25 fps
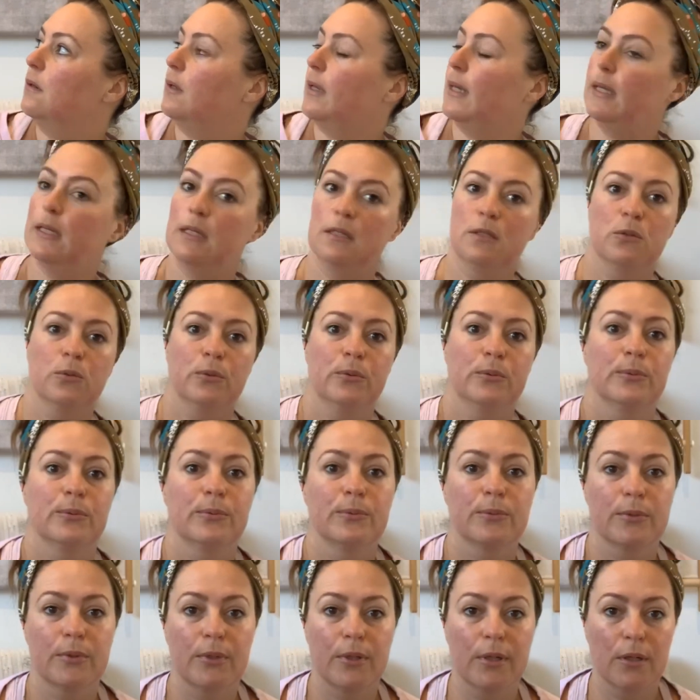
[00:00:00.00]
easel
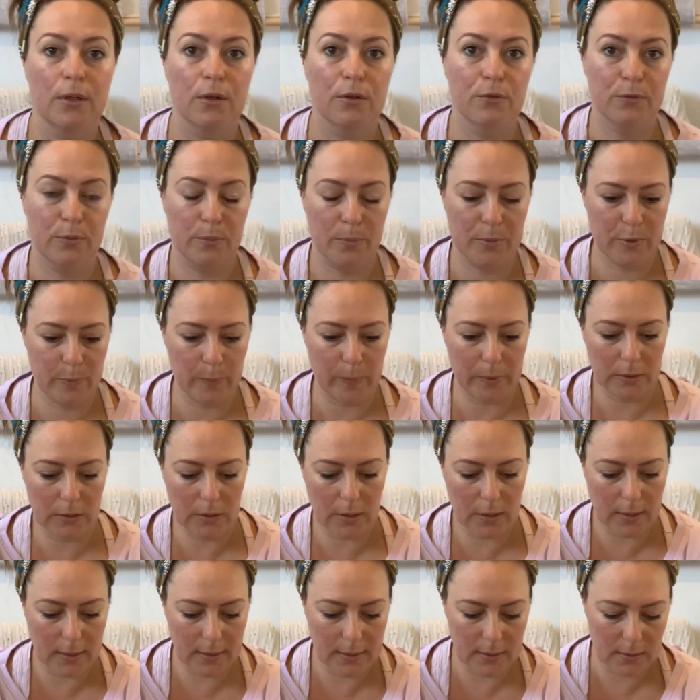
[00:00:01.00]
that I got from
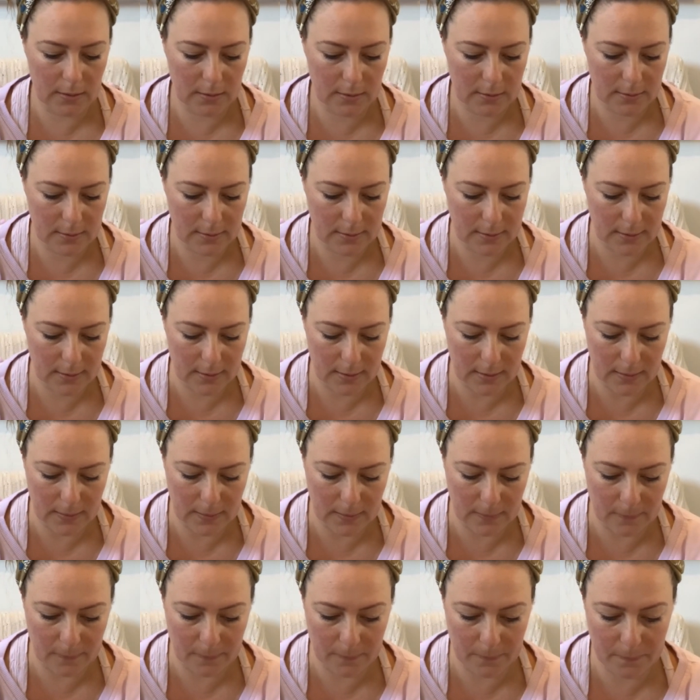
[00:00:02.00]
Spotlight.
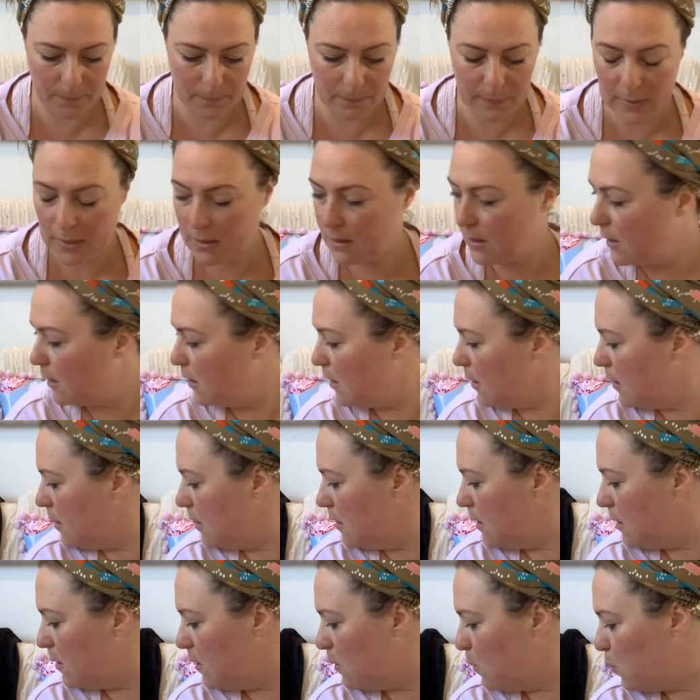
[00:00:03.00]

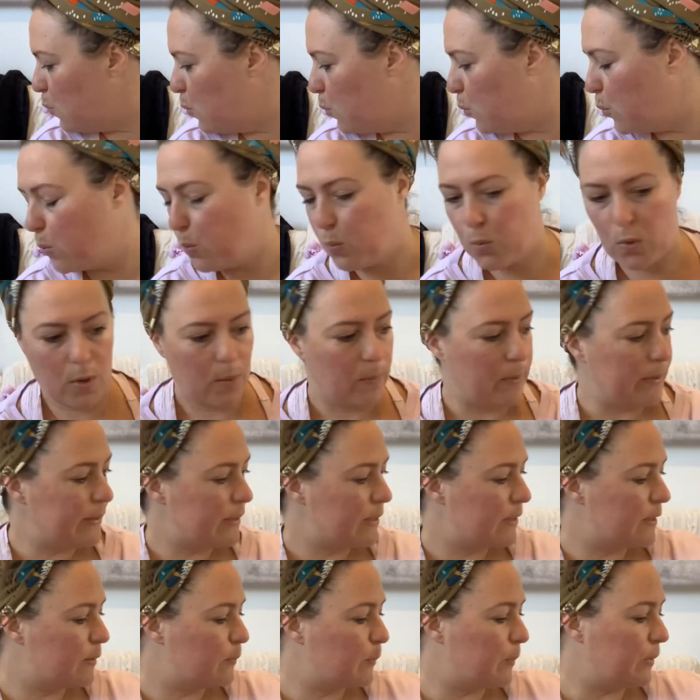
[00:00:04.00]
I went
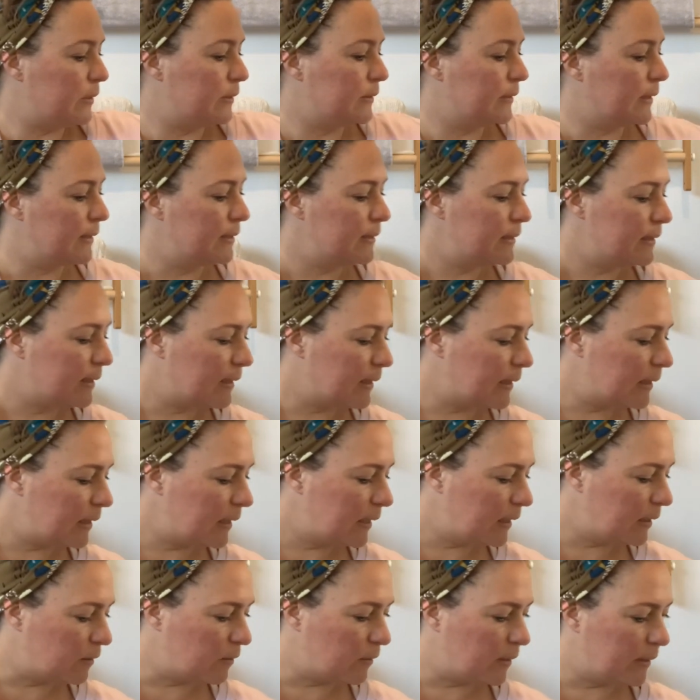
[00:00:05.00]
to Spotlight
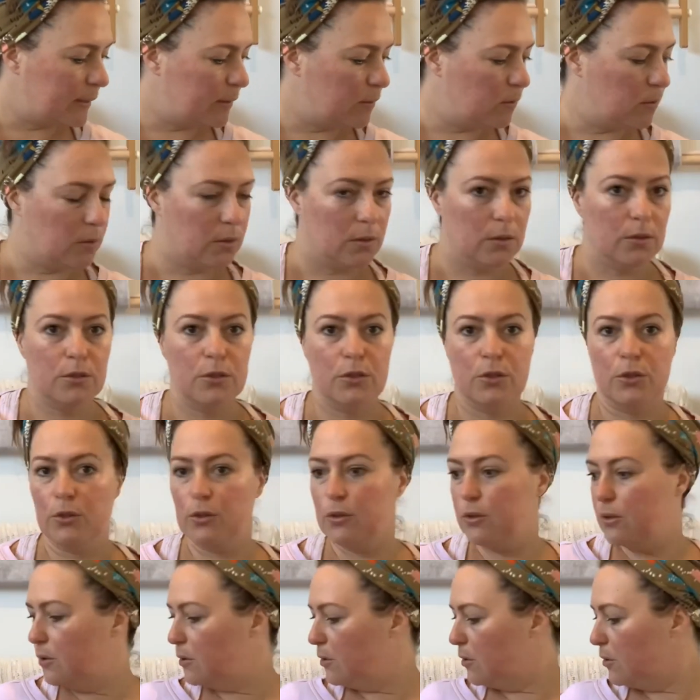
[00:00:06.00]
today and I got
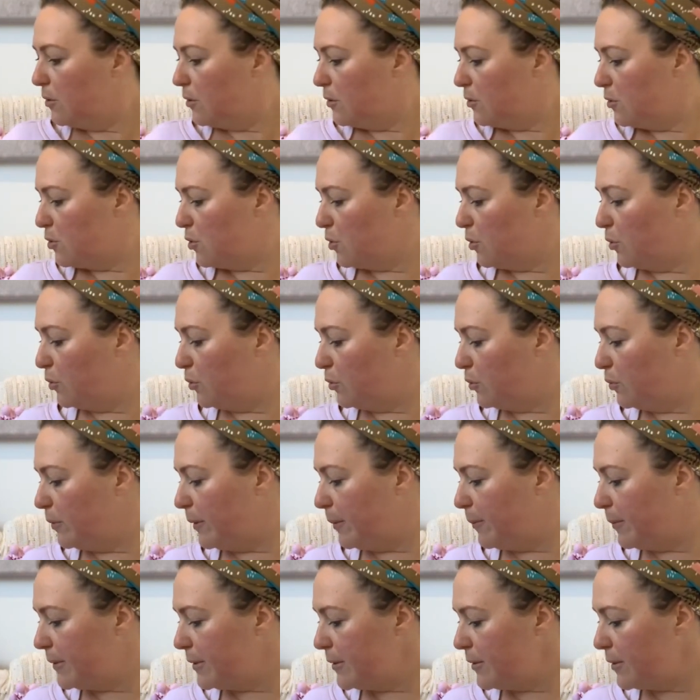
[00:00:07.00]
2
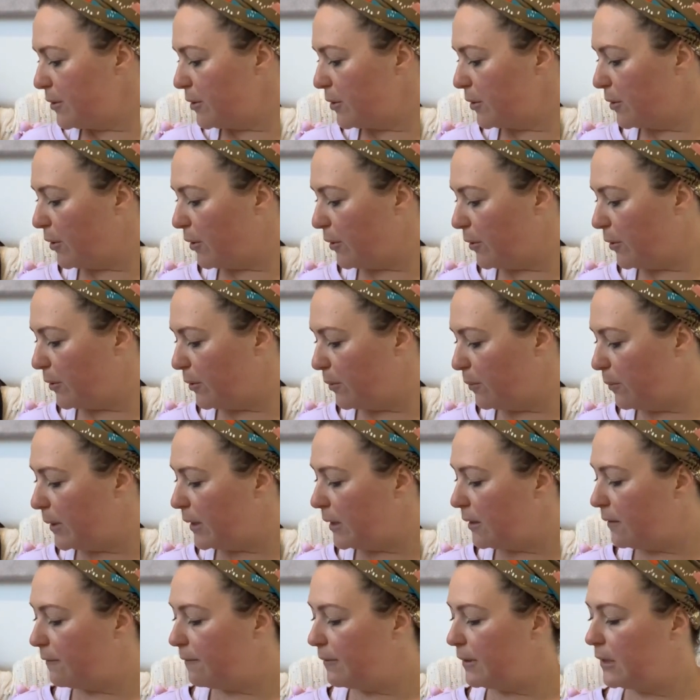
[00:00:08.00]
ribbons to go
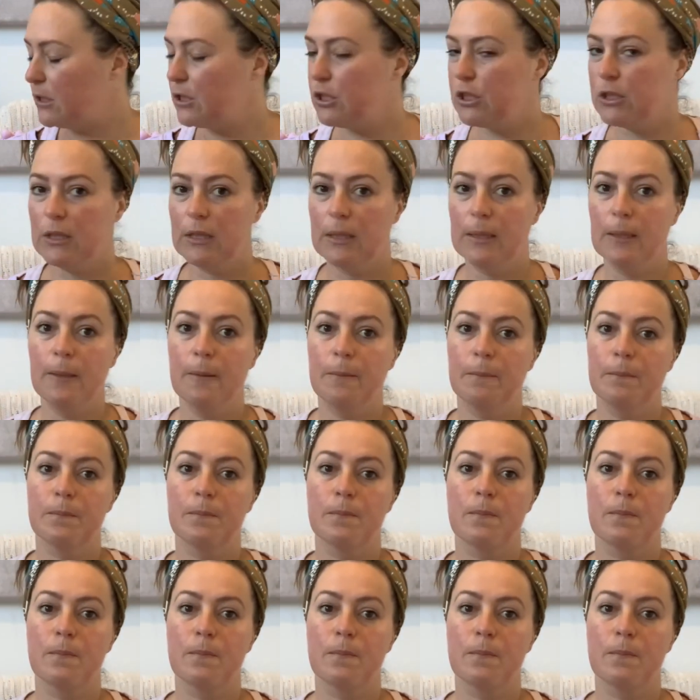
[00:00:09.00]
with finishing it.